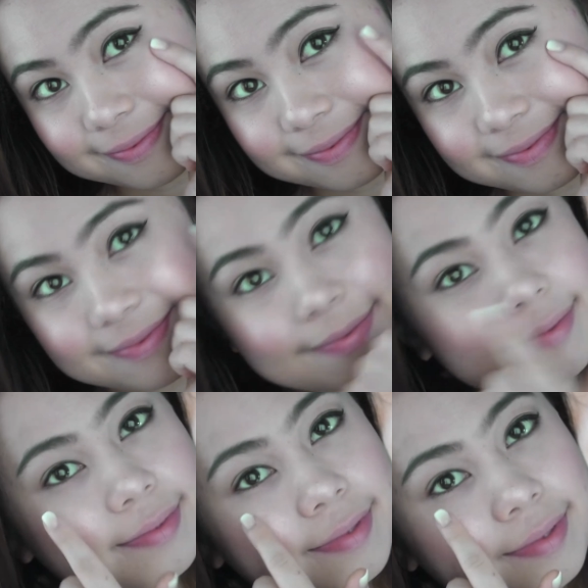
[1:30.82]

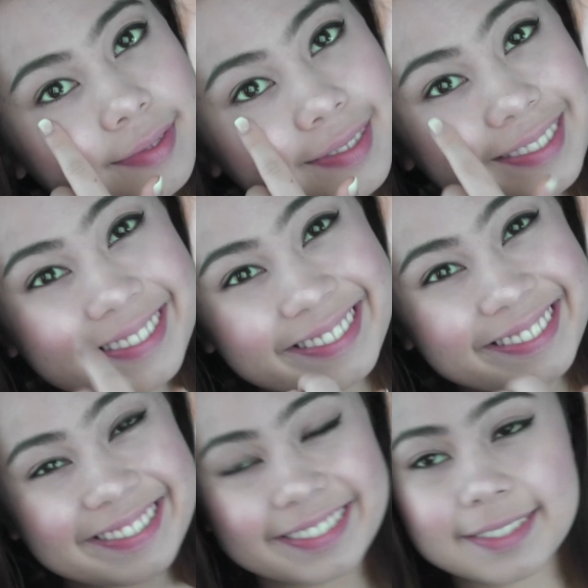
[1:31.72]
easier once you already
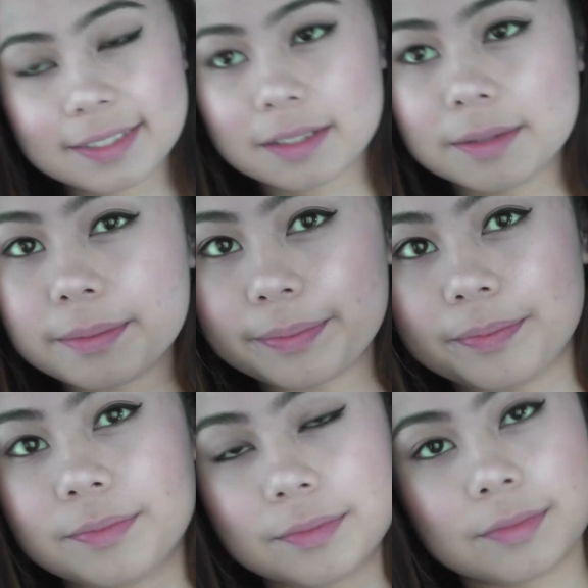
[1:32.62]
know your guidelines.
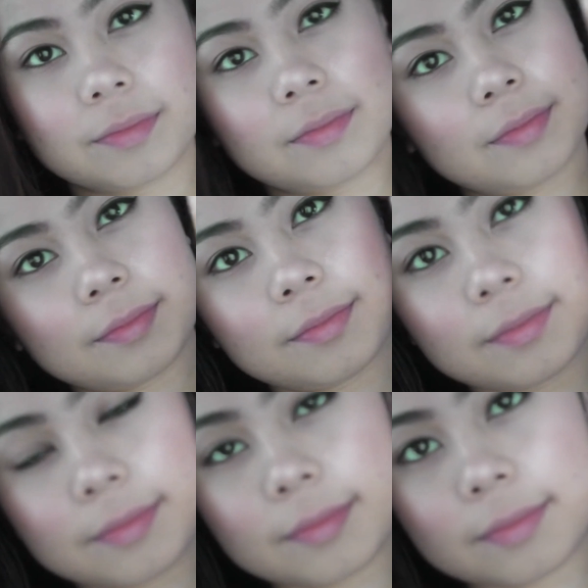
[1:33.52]
And now we
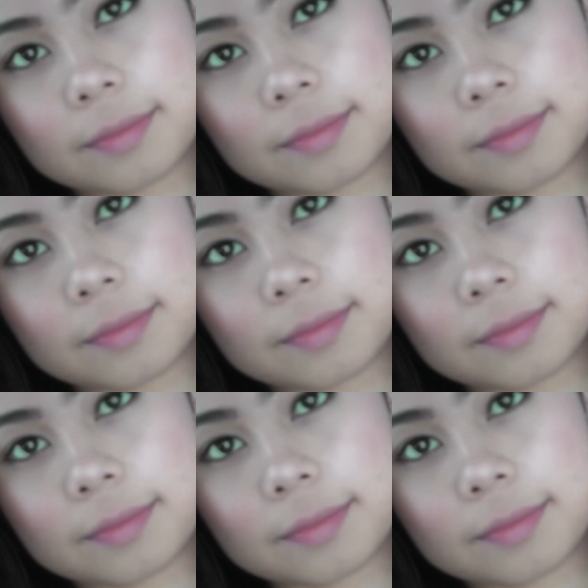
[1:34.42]
move on to the